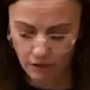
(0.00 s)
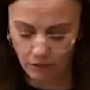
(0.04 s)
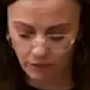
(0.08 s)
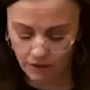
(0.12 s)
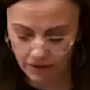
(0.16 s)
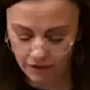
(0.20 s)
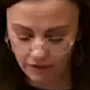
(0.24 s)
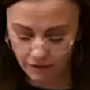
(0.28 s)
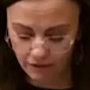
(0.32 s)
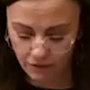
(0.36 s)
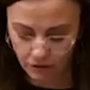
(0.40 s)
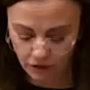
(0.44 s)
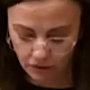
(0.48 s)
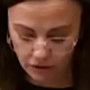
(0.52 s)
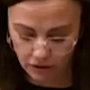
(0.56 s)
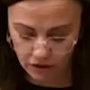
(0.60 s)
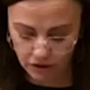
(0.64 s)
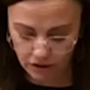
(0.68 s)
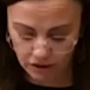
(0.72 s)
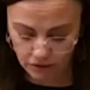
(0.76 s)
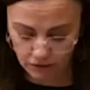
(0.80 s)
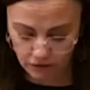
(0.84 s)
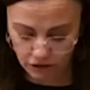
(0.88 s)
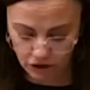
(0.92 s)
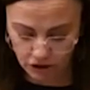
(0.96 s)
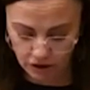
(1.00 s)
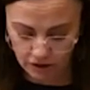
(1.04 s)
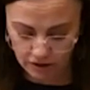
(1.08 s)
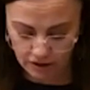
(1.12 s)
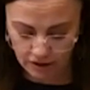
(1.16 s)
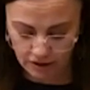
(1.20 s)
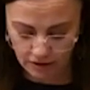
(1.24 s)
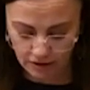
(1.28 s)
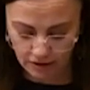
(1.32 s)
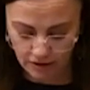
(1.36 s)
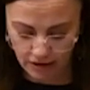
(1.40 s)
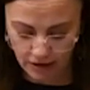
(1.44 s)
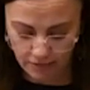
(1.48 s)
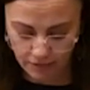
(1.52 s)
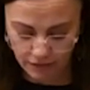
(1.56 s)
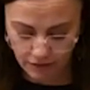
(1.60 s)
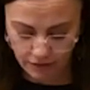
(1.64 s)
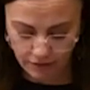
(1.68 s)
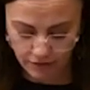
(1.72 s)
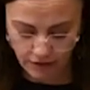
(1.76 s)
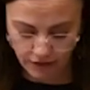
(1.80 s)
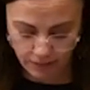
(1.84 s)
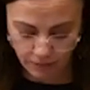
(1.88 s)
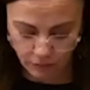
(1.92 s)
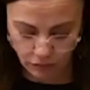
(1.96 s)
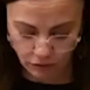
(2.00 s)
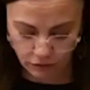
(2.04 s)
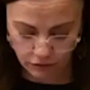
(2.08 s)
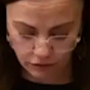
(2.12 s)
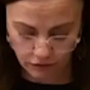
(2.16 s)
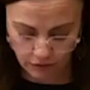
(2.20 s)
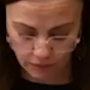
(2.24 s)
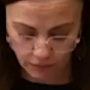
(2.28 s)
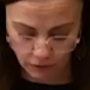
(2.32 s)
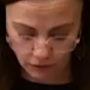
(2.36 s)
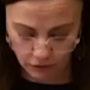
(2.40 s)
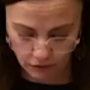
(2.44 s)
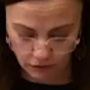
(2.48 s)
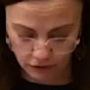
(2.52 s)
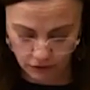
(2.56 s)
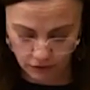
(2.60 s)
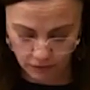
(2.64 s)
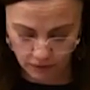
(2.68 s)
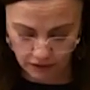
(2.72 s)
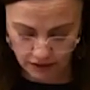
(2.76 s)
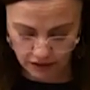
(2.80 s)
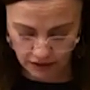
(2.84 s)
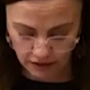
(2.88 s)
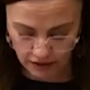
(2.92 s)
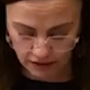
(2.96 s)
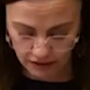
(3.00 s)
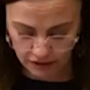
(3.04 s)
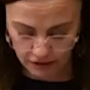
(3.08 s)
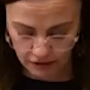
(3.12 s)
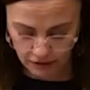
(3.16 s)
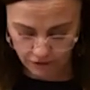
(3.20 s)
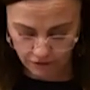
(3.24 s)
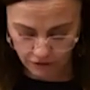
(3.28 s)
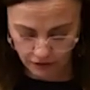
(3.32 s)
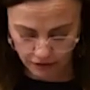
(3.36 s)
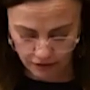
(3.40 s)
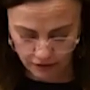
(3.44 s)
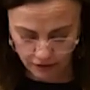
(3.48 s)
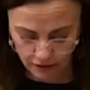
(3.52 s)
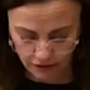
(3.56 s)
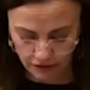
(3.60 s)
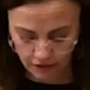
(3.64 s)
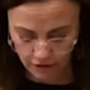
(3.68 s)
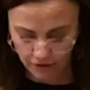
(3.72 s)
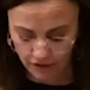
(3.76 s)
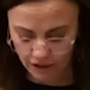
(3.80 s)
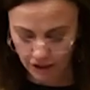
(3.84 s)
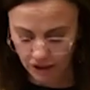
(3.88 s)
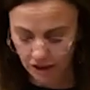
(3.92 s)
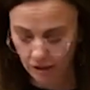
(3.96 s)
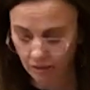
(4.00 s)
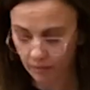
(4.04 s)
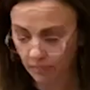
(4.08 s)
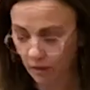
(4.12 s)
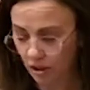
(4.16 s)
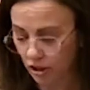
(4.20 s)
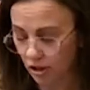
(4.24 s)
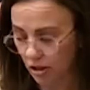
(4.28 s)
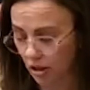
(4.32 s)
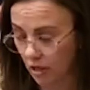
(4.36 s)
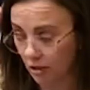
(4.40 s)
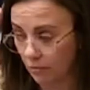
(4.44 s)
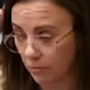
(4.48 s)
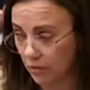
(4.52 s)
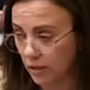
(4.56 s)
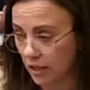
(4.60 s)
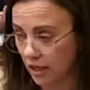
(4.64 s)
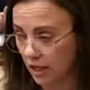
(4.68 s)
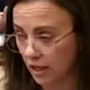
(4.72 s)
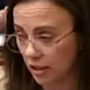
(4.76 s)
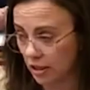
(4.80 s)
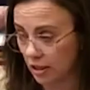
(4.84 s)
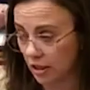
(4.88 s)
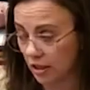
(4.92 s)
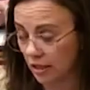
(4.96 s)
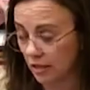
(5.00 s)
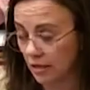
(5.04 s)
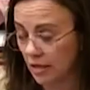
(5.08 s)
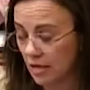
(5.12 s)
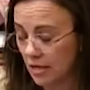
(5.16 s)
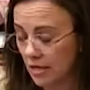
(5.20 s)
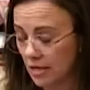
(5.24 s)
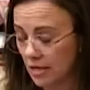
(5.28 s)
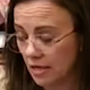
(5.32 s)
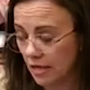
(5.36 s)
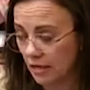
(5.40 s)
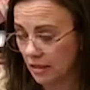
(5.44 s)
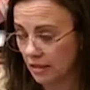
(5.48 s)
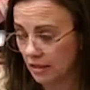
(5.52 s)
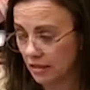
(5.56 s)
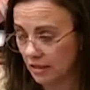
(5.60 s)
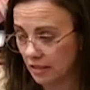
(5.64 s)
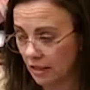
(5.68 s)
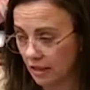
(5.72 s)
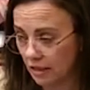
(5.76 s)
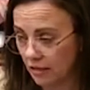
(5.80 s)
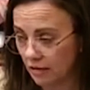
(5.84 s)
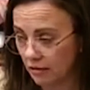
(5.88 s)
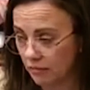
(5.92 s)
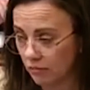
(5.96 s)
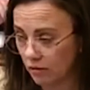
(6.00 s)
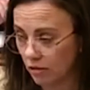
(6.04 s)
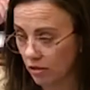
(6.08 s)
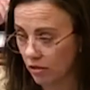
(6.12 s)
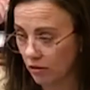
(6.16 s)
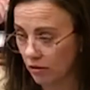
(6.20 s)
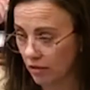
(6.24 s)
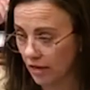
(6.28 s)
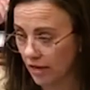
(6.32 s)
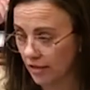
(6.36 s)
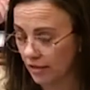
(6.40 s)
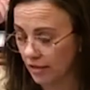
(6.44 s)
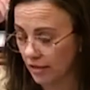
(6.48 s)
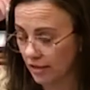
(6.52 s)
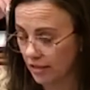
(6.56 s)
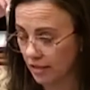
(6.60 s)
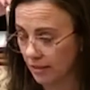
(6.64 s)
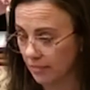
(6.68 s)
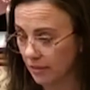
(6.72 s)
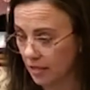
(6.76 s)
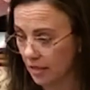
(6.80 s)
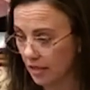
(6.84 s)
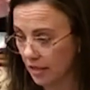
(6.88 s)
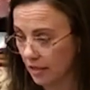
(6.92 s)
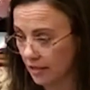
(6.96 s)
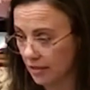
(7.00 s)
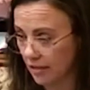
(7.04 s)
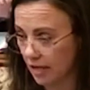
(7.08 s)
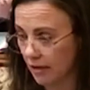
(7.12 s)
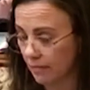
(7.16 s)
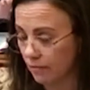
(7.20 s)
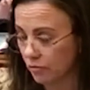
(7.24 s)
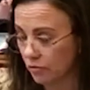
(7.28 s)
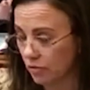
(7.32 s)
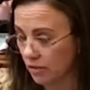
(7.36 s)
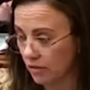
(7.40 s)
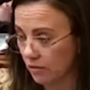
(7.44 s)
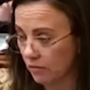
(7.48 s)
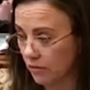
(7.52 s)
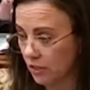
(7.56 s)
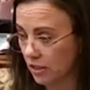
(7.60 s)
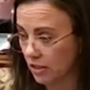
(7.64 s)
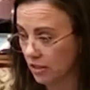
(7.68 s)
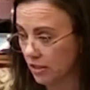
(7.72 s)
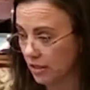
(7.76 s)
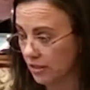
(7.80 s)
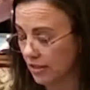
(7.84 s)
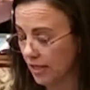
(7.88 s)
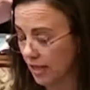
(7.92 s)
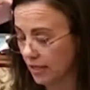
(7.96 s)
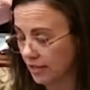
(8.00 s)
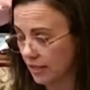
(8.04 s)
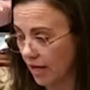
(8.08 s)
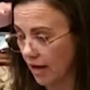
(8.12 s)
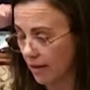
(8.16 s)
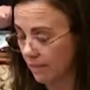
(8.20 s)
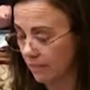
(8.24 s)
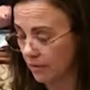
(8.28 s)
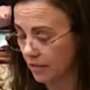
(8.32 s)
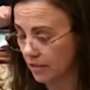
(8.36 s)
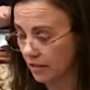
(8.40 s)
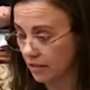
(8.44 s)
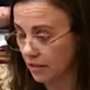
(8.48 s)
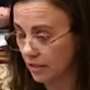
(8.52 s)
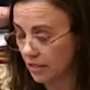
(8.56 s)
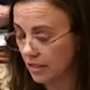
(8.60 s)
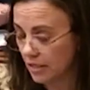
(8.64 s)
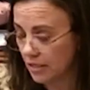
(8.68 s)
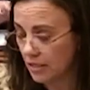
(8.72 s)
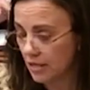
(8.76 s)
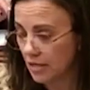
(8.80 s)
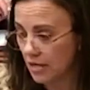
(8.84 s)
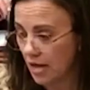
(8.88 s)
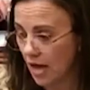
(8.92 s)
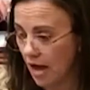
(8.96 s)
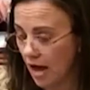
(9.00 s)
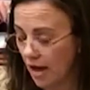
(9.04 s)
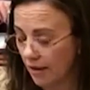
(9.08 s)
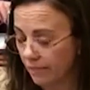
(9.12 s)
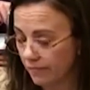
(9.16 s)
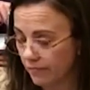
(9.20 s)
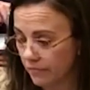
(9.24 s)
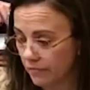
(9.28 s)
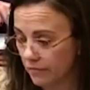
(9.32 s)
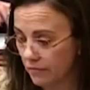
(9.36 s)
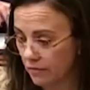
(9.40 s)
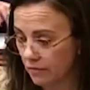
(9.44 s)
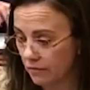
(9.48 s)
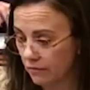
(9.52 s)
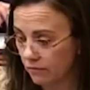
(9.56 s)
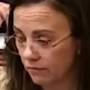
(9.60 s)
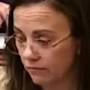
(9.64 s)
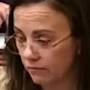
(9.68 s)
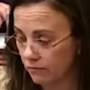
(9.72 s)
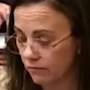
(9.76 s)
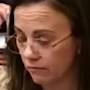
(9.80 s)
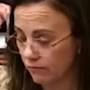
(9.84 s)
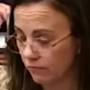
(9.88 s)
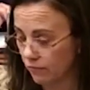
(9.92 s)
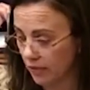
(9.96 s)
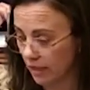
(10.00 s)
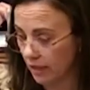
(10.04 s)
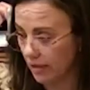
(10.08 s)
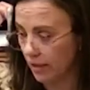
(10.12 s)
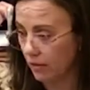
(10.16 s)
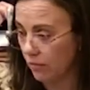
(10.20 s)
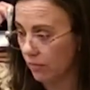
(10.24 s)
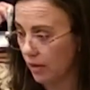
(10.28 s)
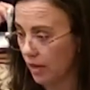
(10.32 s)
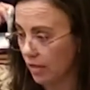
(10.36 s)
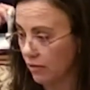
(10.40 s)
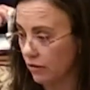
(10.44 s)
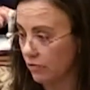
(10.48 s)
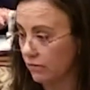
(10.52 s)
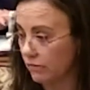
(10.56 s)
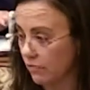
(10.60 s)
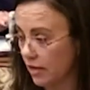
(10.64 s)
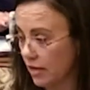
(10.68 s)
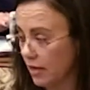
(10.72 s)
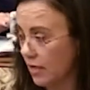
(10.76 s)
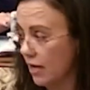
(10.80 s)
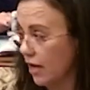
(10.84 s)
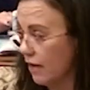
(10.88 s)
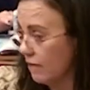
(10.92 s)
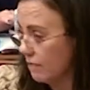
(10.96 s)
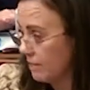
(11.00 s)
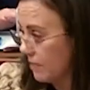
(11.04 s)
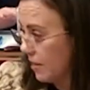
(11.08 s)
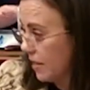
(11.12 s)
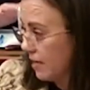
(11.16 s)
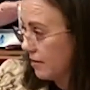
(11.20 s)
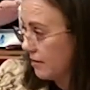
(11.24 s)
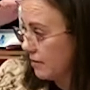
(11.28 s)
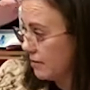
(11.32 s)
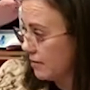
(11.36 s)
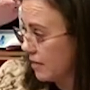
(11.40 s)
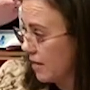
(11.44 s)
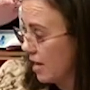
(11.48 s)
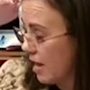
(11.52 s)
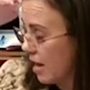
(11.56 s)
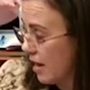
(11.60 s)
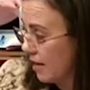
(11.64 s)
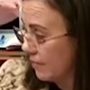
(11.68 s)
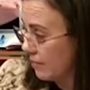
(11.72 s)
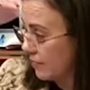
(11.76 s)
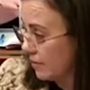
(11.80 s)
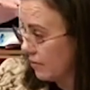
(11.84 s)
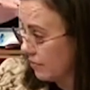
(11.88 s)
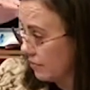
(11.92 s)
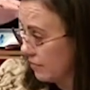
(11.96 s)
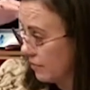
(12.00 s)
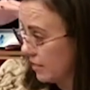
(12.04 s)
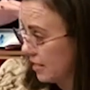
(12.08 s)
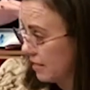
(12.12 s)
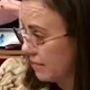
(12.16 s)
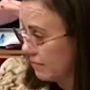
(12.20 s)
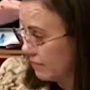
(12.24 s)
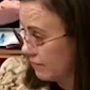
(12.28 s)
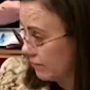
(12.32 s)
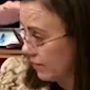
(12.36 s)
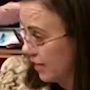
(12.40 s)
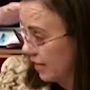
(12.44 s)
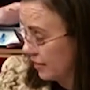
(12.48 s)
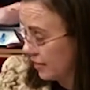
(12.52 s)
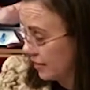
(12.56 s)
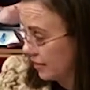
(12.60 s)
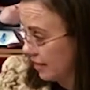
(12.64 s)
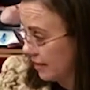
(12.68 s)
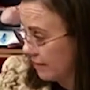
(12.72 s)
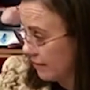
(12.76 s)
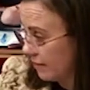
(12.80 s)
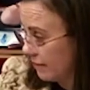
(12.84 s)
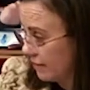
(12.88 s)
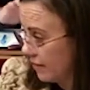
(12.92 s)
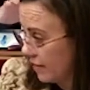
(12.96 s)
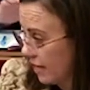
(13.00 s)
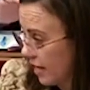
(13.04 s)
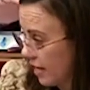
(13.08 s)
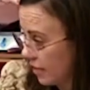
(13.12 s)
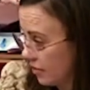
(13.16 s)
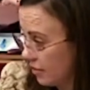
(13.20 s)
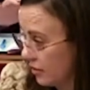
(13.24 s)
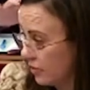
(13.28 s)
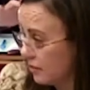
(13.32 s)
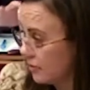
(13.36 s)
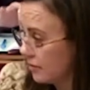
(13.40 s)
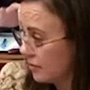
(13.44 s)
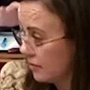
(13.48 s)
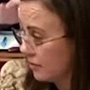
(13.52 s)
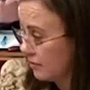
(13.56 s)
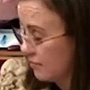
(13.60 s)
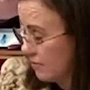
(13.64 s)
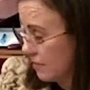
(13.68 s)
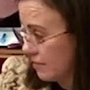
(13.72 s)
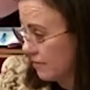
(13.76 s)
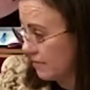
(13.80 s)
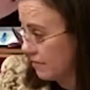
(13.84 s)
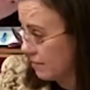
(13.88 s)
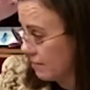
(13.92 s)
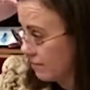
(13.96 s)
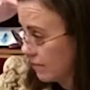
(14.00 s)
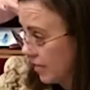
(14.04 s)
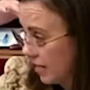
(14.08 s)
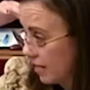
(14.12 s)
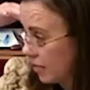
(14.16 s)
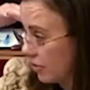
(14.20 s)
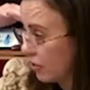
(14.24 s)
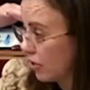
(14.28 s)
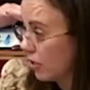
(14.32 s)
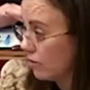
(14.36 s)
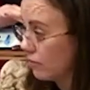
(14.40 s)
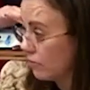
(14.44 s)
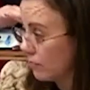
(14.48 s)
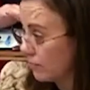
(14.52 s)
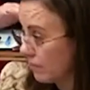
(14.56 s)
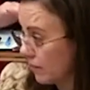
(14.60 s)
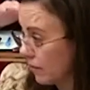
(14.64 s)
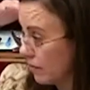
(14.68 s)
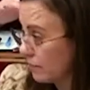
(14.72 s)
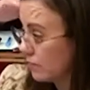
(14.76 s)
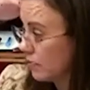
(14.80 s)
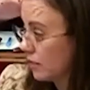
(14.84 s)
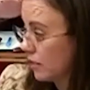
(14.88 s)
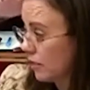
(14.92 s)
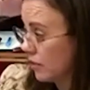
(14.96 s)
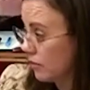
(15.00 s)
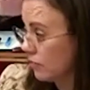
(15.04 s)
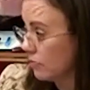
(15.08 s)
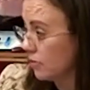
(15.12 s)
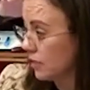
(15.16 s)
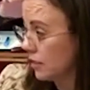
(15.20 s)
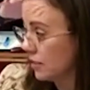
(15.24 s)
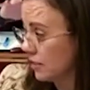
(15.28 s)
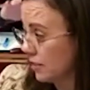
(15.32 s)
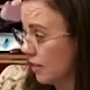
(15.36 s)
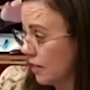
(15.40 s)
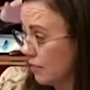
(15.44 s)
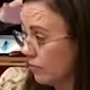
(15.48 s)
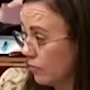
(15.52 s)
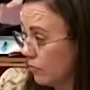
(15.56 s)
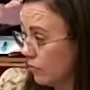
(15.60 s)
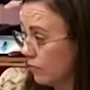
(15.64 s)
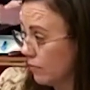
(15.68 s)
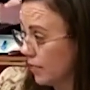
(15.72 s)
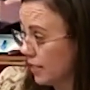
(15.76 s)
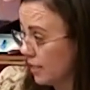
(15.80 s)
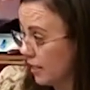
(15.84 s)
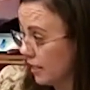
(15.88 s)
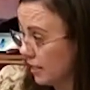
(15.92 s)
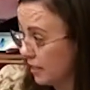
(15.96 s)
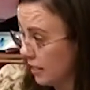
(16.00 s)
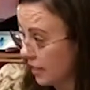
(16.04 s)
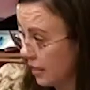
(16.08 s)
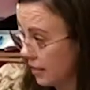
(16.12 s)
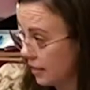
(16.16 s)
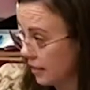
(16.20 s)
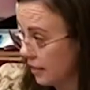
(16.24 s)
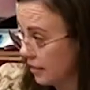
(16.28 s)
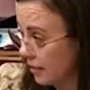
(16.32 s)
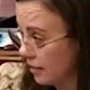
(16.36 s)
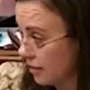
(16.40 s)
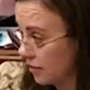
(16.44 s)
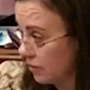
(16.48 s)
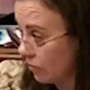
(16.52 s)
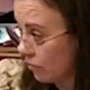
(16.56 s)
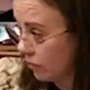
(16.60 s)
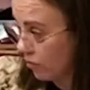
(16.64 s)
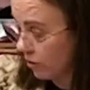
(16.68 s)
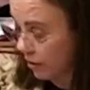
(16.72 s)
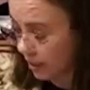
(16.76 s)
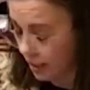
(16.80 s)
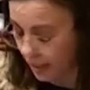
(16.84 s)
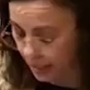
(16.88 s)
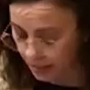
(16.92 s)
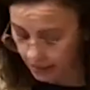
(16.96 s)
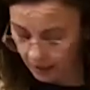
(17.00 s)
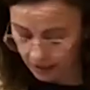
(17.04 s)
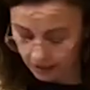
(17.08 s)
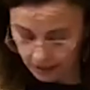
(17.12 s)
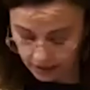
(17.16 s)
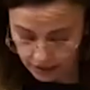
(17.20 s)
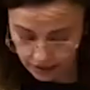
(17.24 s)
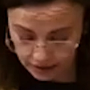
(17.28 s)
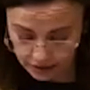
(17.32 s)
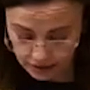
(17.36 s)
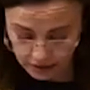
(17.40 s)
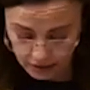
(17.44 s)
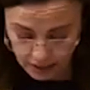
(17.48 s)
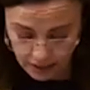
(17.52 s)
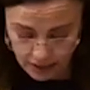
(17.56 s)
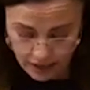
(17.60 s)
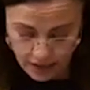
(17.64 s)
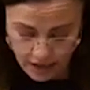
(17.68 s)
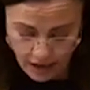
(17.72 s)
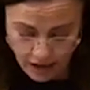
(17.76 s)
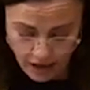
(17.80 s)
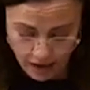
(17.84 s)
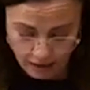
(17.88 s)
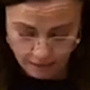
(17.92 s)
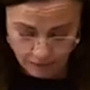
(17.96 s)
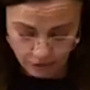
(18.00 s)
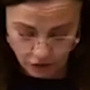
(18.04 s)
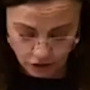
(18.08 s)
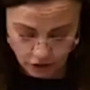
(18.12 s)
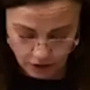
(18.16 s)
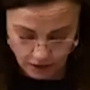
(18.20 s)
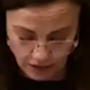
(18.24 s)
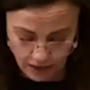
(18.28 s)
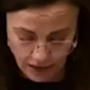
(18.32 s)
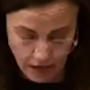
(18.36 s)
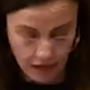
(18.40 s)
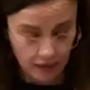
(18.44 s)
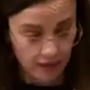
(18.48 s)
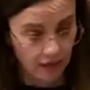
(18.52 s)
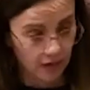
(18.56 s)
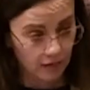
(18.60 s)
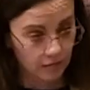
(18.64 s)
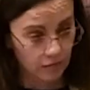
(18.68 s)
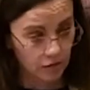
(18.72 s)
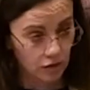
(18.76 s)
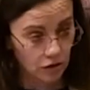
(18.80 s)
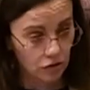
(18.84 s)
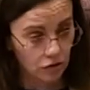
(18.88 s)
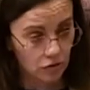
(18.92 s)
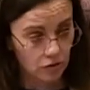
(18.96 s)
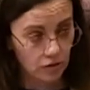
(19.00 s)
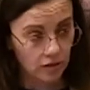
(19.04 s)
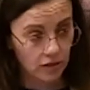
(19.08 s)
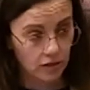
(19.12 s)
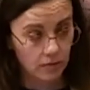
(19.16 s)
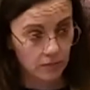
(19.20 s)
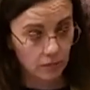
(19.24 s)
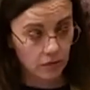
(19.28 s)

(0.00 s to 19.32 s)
with a view to reducing the number of unborn reports which lead to further intervention by child protection. And indeed, I would call out that some of the examples in which this has happened really well already have been at some of the ACOs. Bendigo would be a really good example where they're leading this work, and it is the outcomes are truly